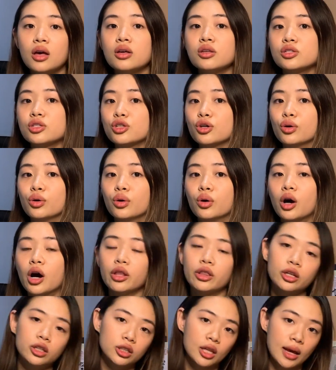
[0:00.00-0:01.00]
So
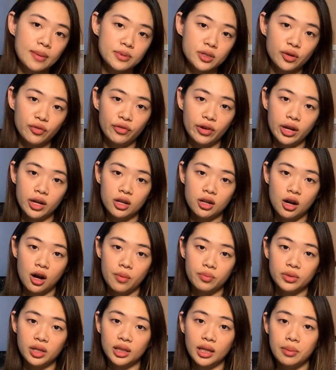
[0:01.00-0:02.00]
other types of
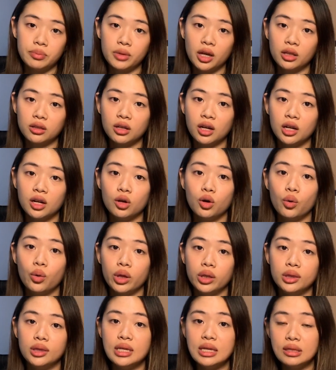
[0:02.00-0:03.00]
income that I'm not gonna go
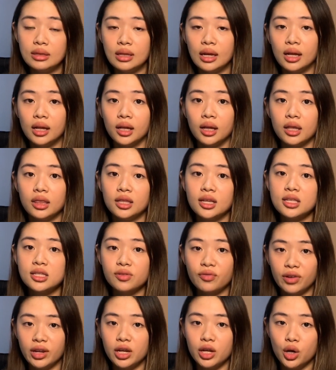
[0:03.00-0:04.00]
in detail in this
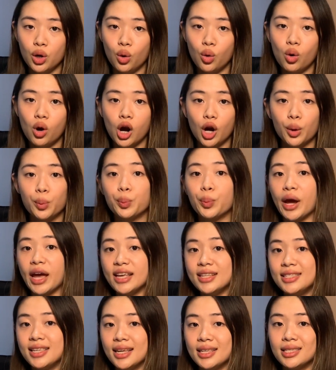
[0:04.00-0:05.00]
video are
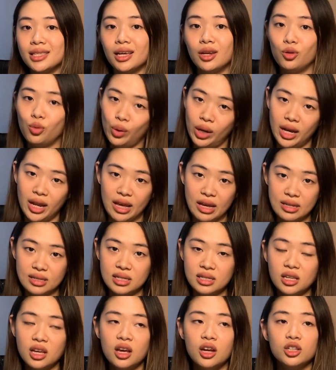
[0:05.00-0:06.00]
prizes and winnings.
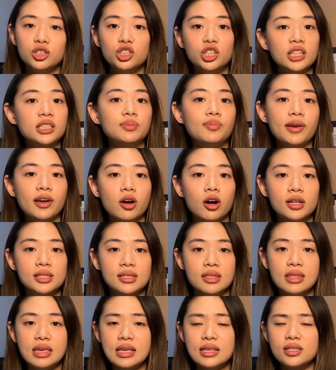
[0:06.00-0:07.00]
Just because
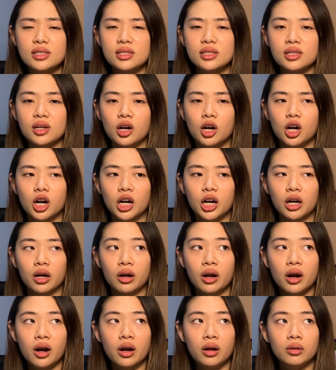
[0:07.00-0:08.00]
these
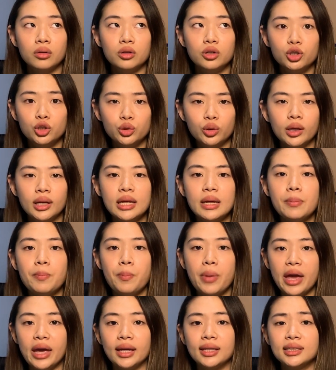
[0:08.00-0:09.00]
are usually
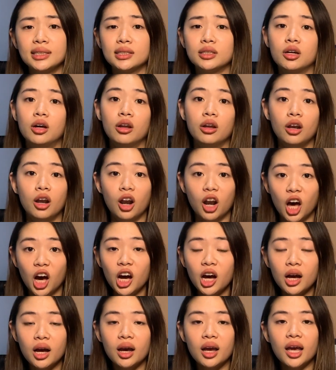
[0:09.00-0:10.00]
based on
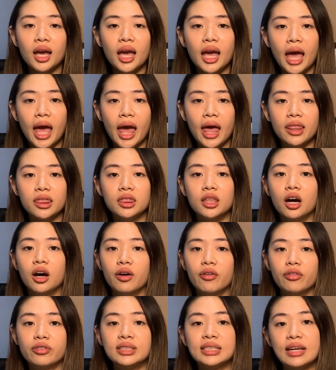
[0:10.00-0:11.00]
luck and
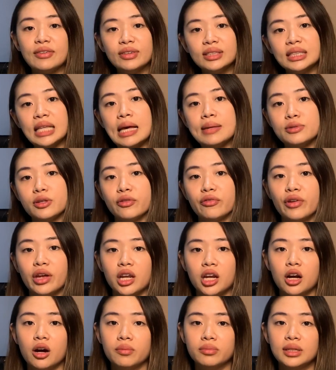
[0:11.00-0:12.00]
the seven types of
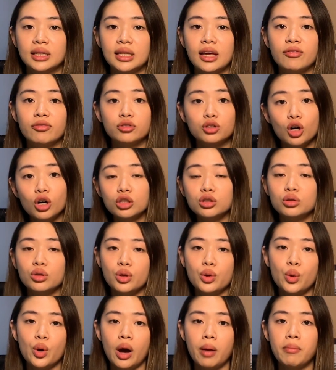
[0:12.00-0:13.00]
income that I've talked to
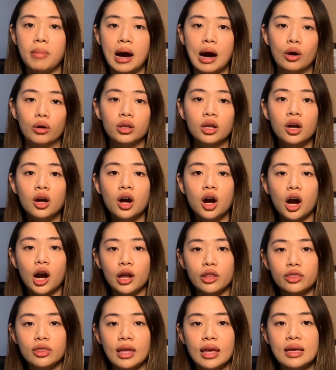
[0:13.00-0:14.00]
you about
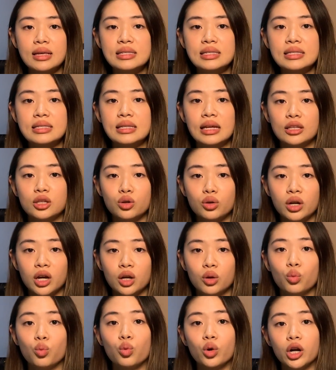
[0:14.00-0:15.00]
are things that you
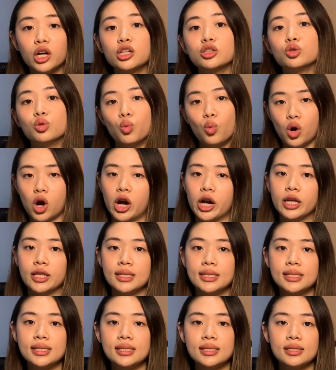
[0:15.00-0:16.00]
can work
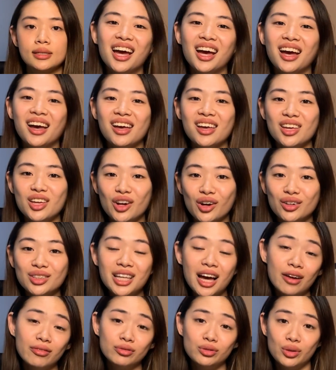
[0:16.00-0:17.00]
towards. You don't
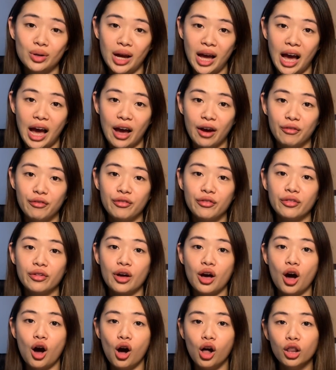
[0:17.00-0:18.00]
have to have
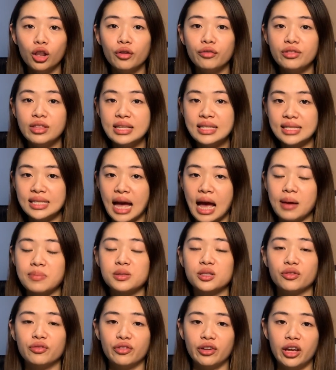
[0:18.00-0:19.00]
all of these
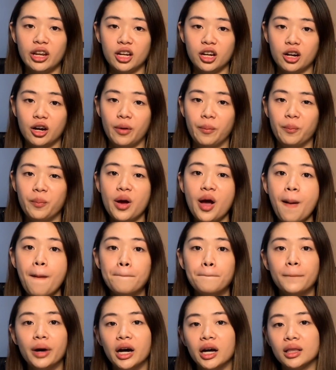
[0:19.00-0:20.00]
types of income,
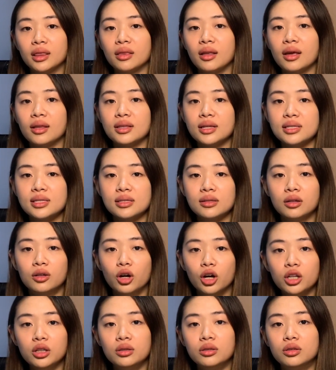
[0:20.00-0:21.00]
but it is
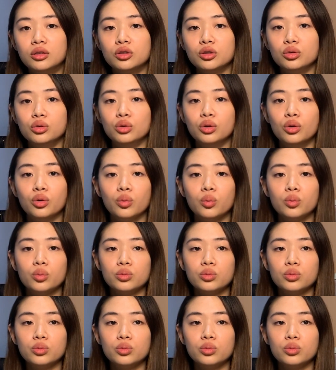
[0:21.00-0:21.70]
good to